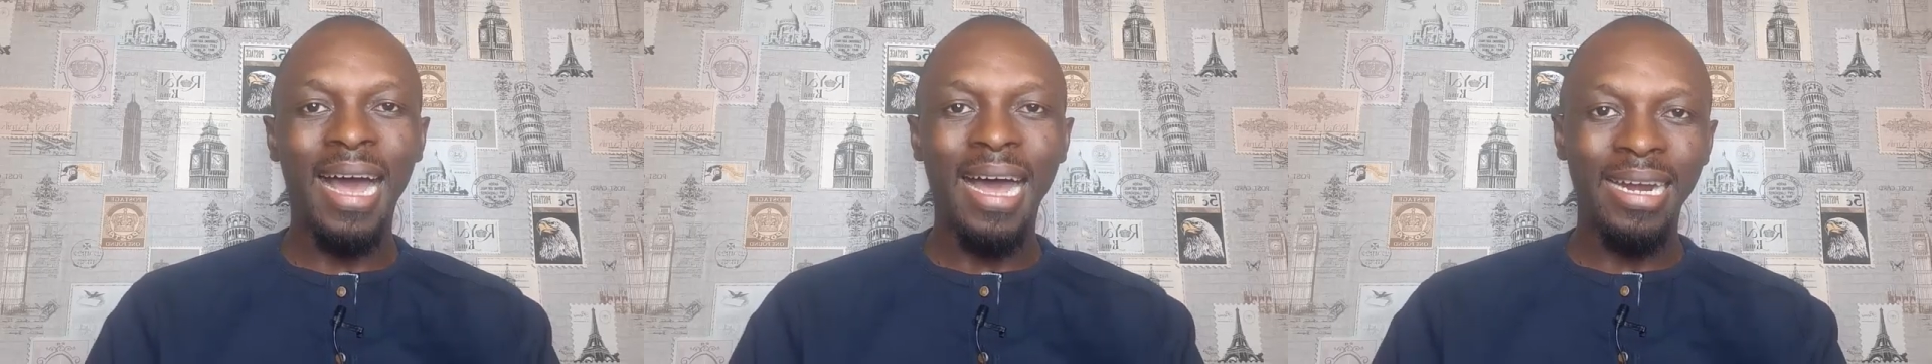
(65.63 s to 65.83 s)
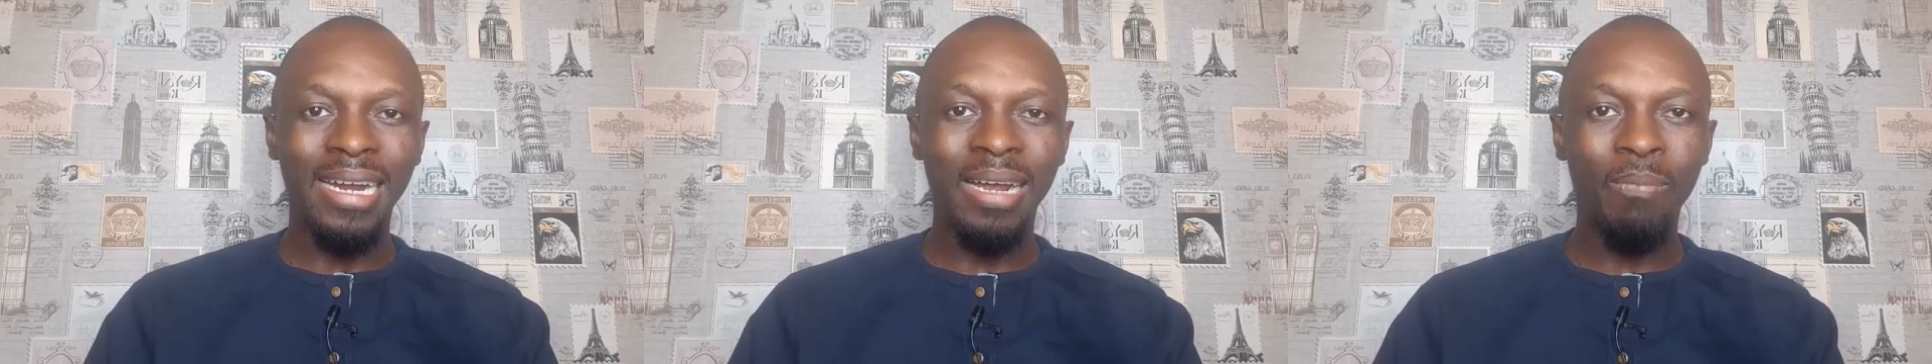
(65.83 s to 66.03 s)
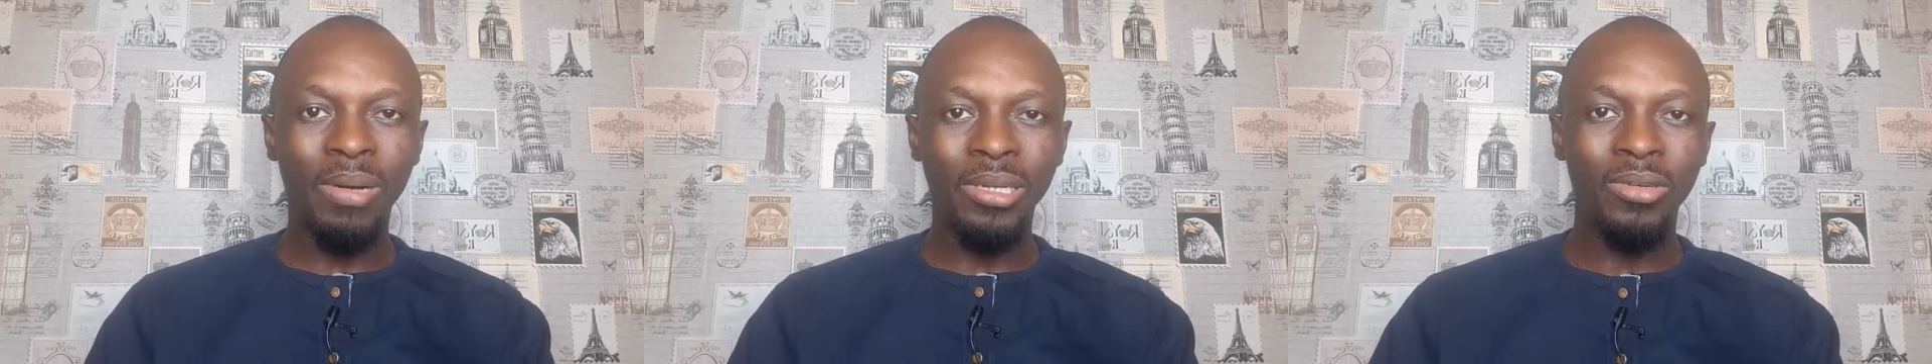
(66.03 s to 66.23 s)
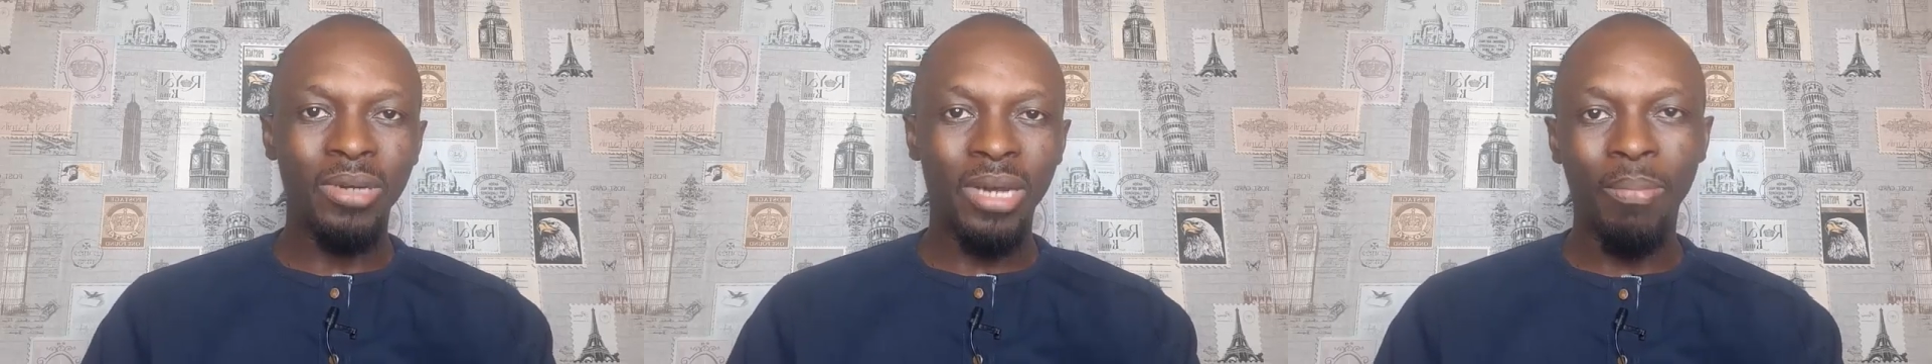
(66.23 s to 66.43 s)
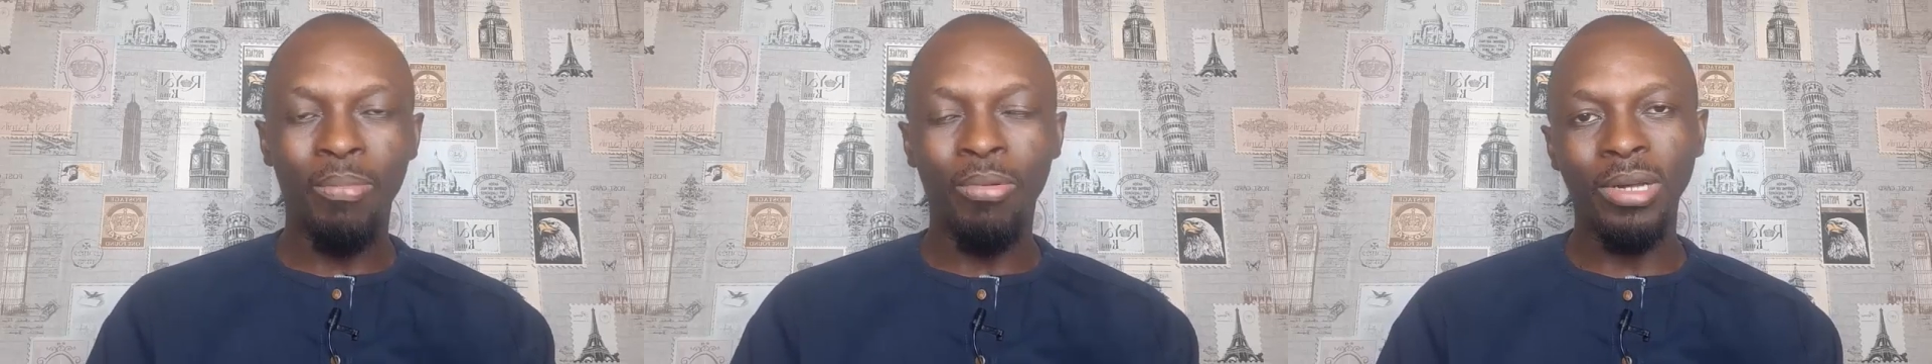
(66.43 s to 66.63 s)
at that
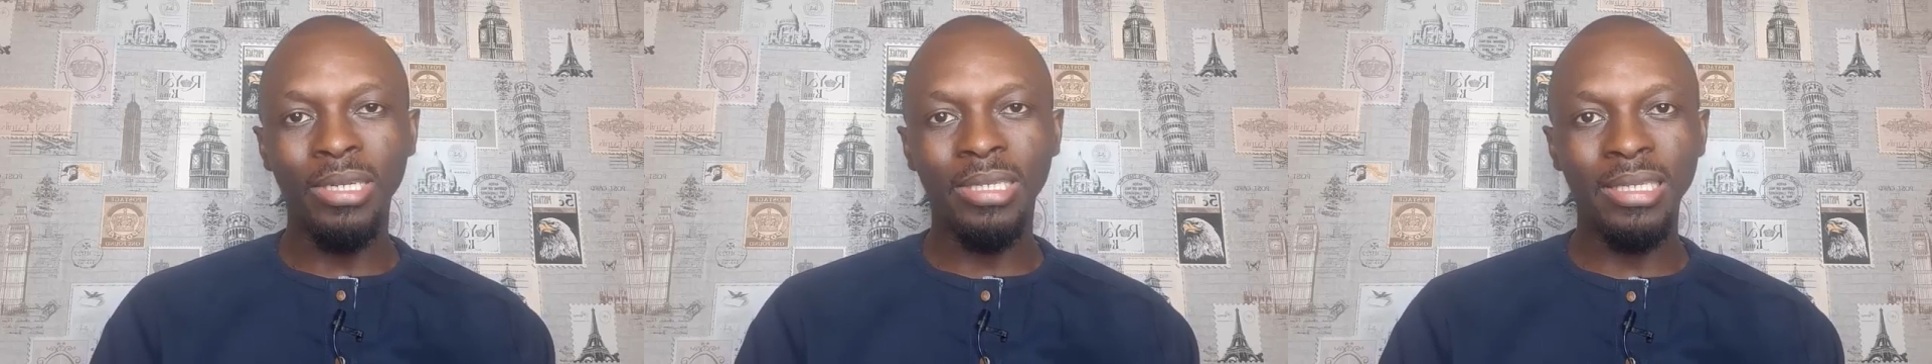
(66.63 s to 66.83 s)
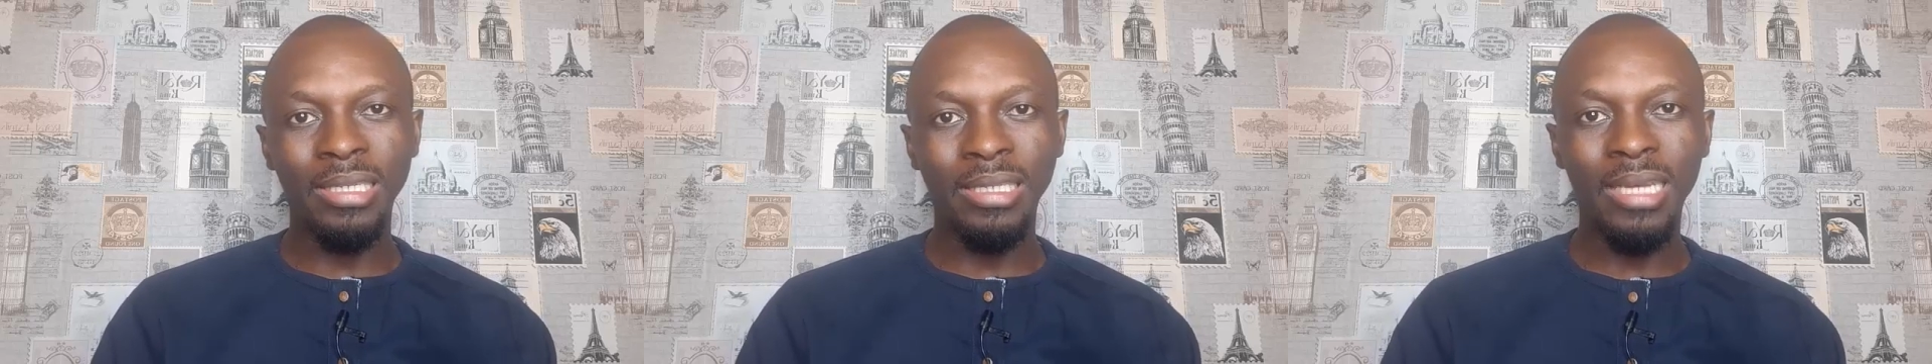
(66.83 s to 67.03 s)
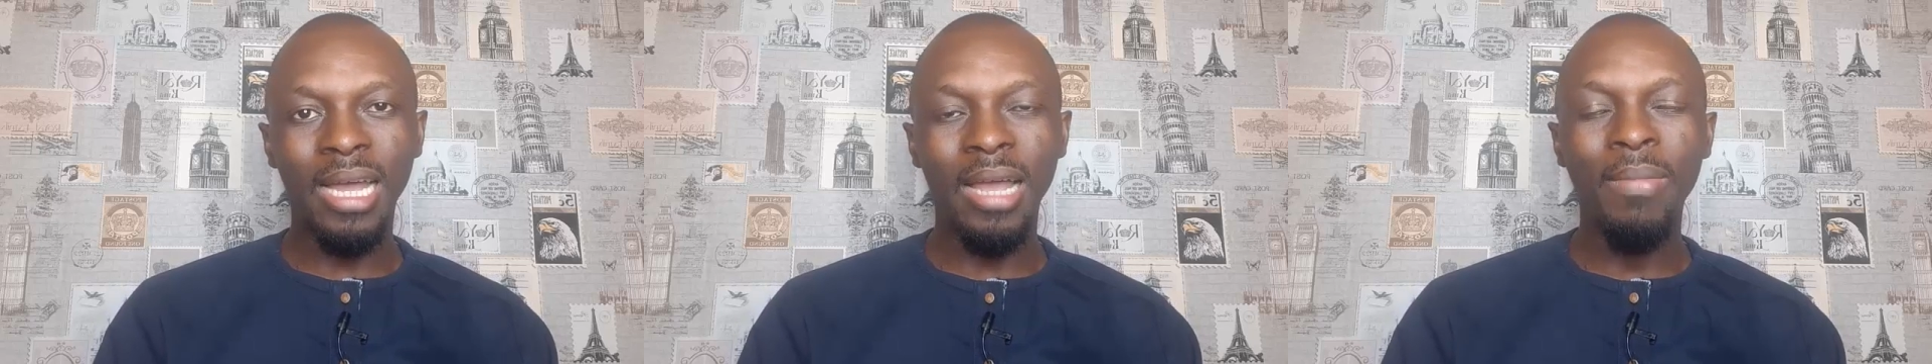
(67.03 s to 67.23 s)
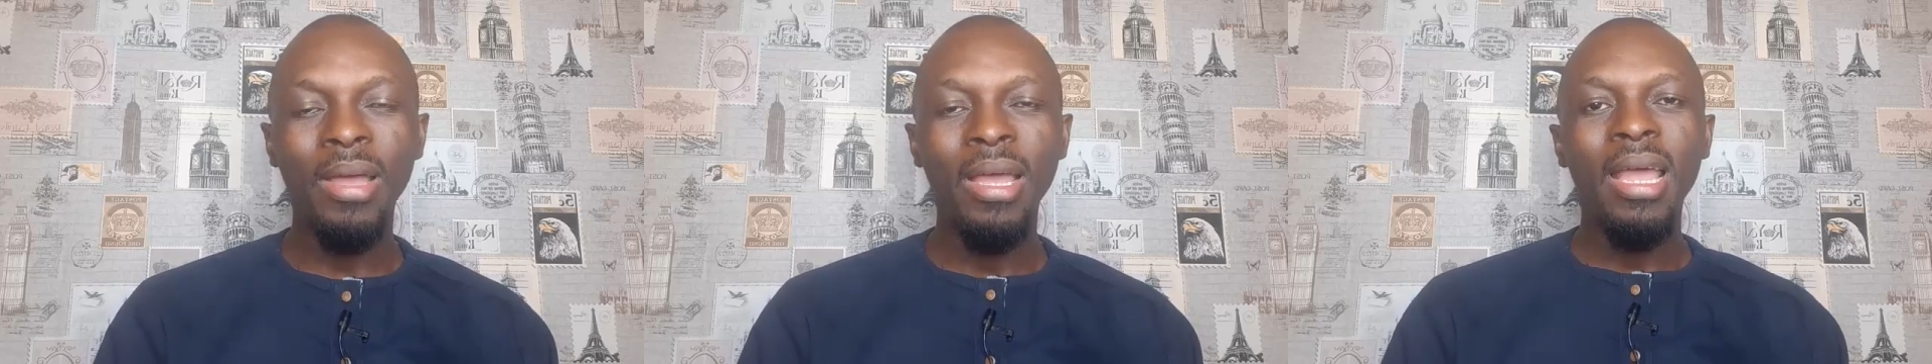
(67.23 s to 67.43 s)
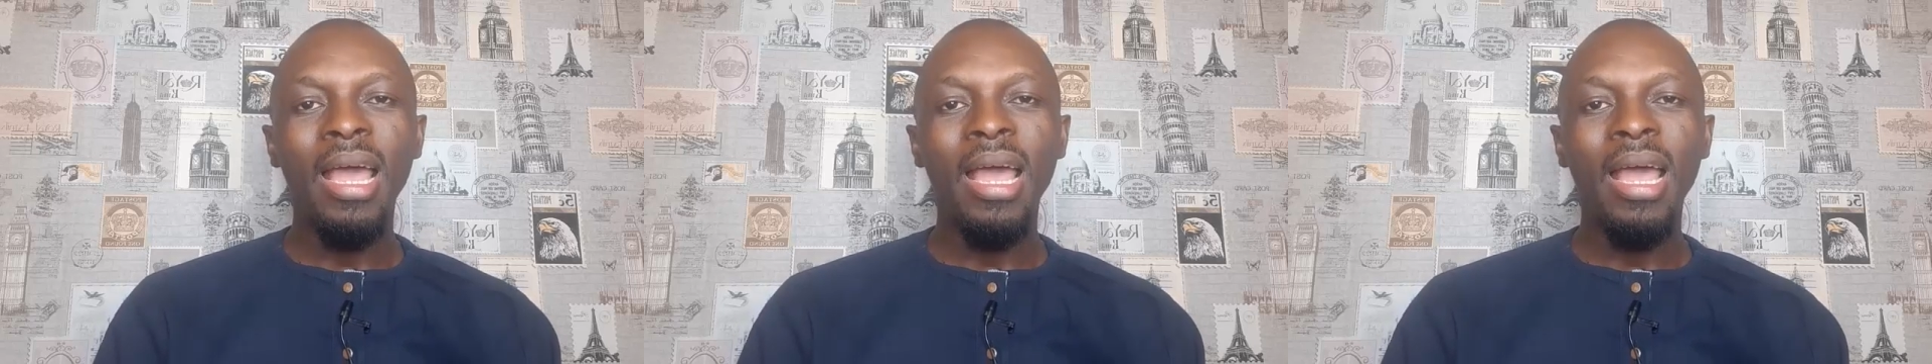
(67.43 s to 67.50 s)
particular point in time.